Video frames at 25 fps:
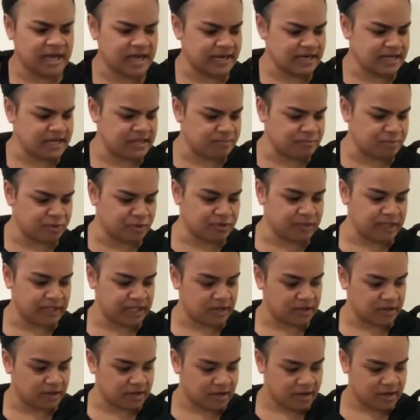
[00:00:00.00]
less
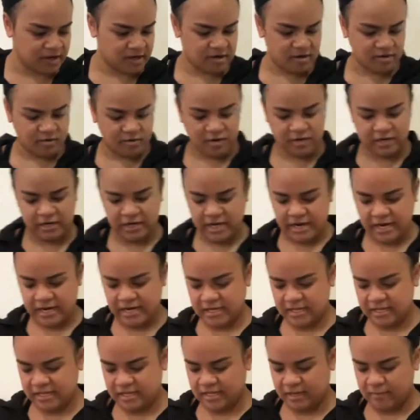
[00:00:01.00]
bulkier. I don't know, online it
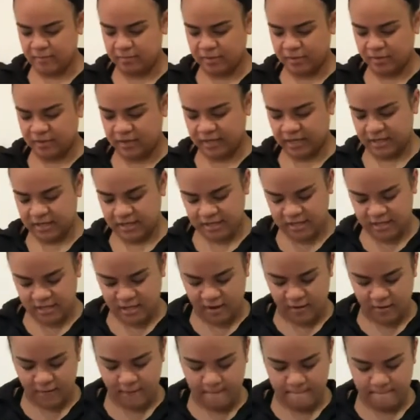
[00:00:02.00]
seemed bulky.
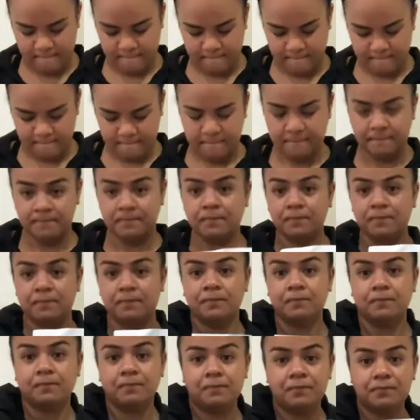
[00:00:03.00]
So,
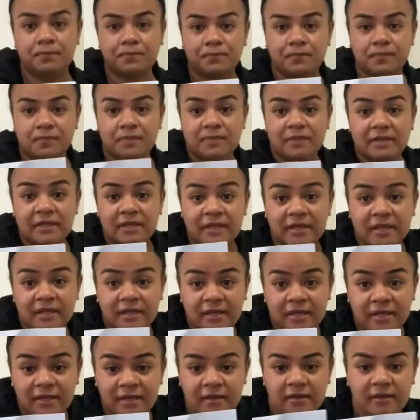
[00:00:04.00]

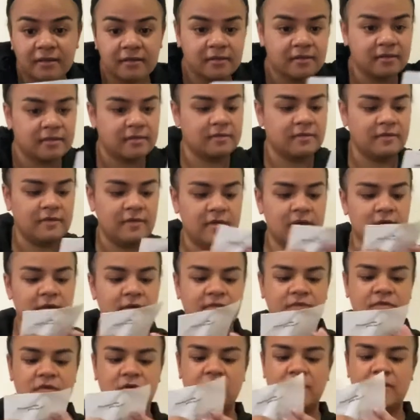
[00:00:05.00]
if
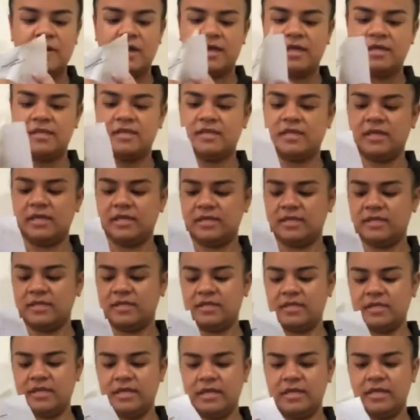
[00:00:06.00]
you guys can see
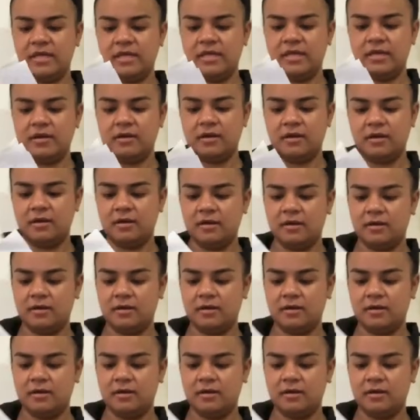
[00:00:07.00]
here,